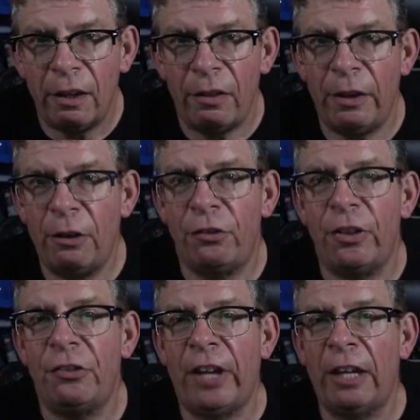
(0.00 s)
There's
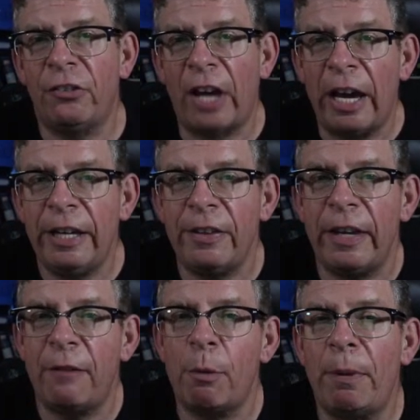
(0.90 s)
this anxiety
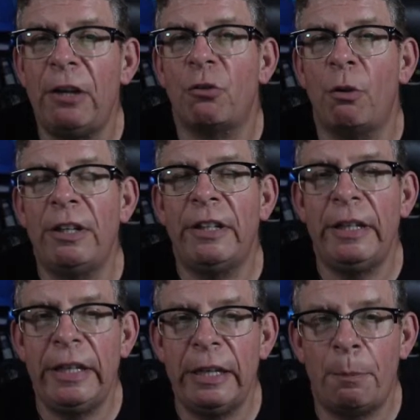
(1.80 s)
that everybody's going to
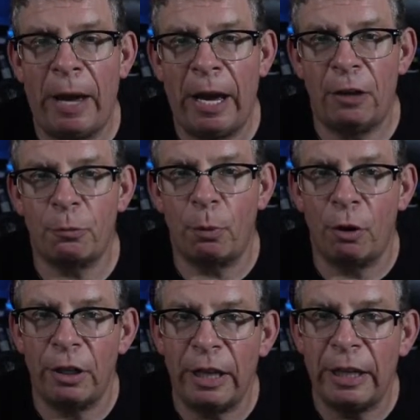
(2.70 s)
need a
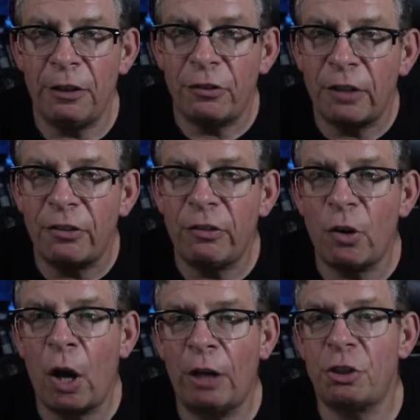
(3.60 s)
passport. And he says he's
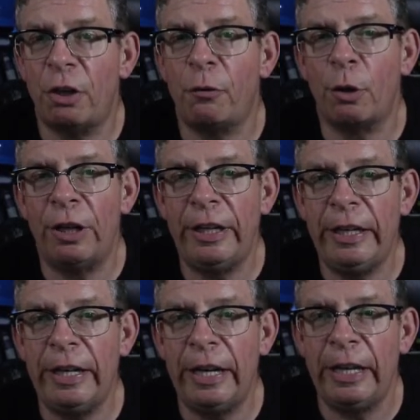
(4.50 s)
not sure if we're going to
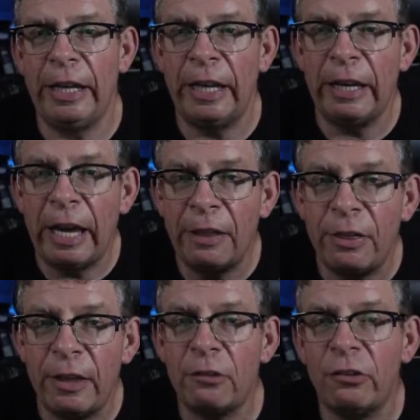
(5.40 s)
need any. And
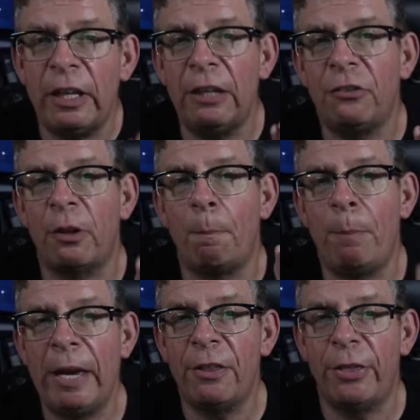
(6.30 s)
this is the
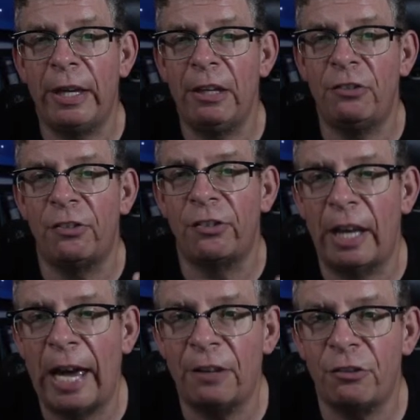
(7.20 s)
big thing. He says the
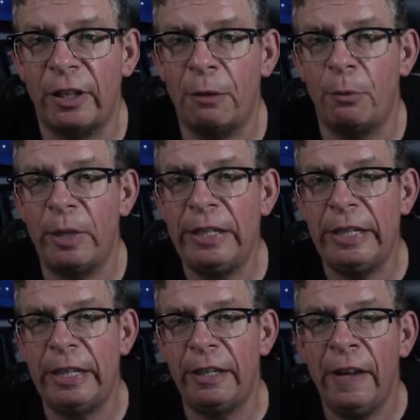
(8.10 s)
last thing we
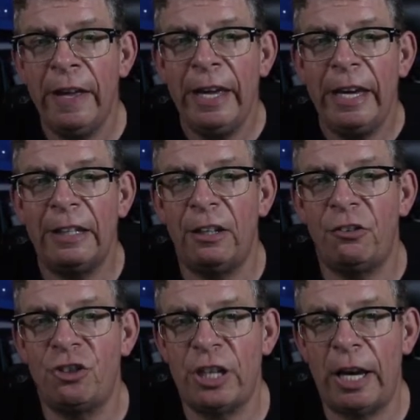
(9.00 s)
need in
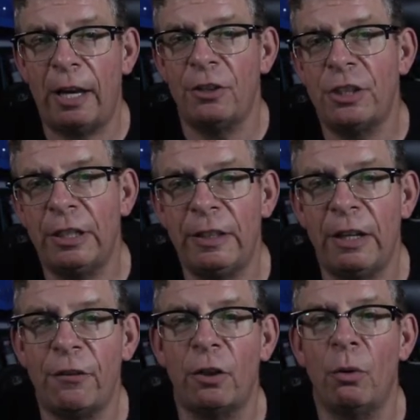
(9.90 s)
this challenging,
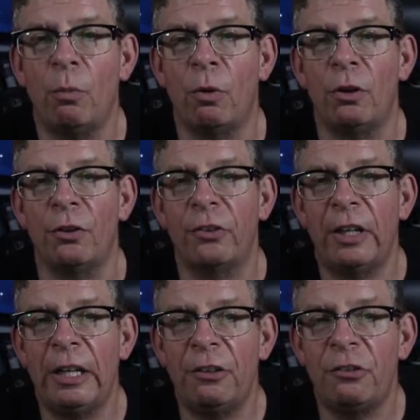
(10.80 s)
difficult world
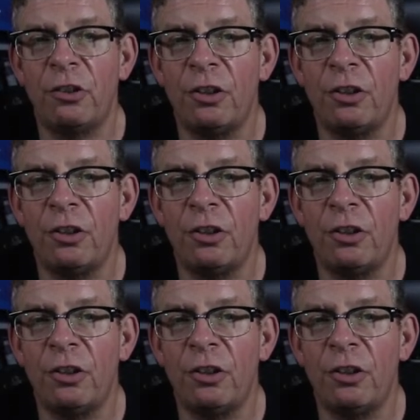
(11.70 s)
is to